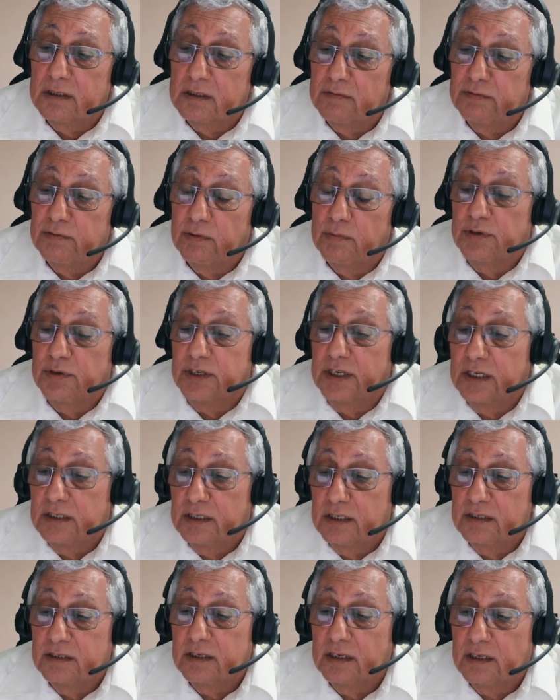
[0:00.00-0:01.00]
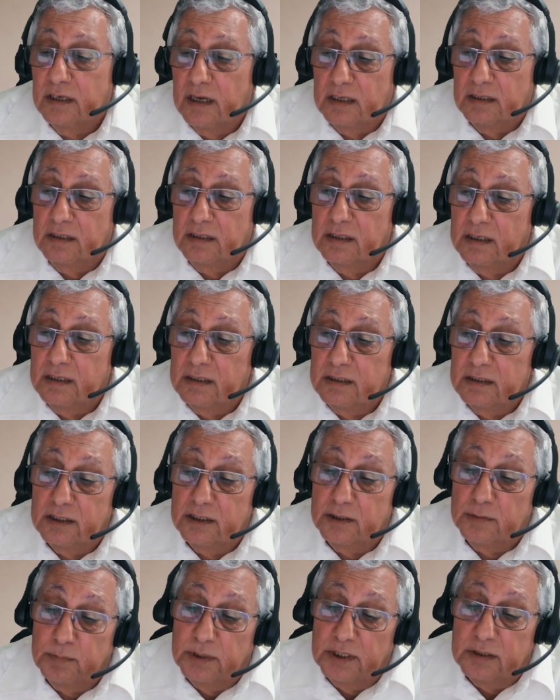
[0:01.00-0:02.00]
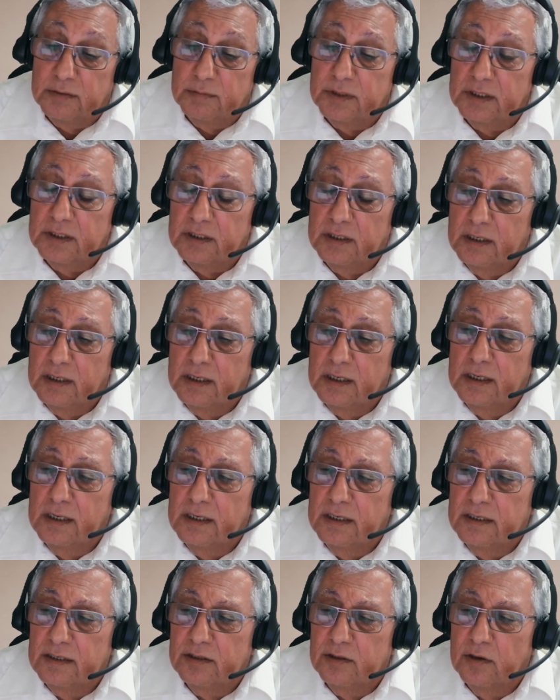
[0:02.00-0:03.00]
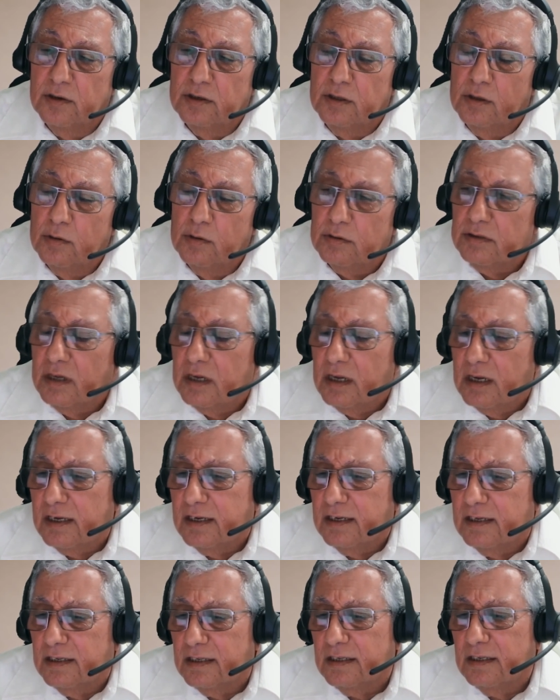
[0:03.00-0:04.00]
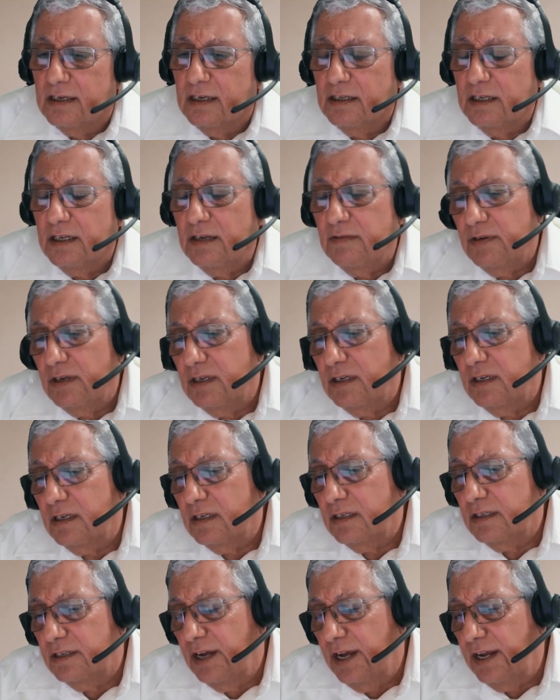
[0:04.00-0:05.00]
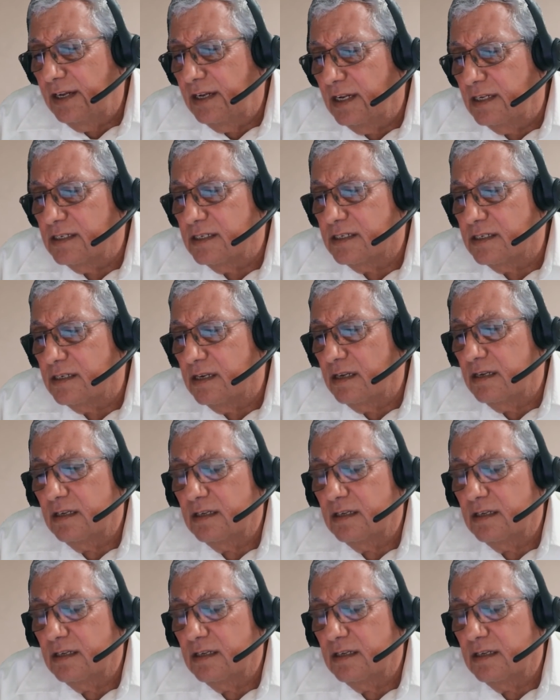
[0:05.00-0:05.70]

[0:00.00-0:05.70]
from Cadence, not the Specman. So it looks like that even Cadence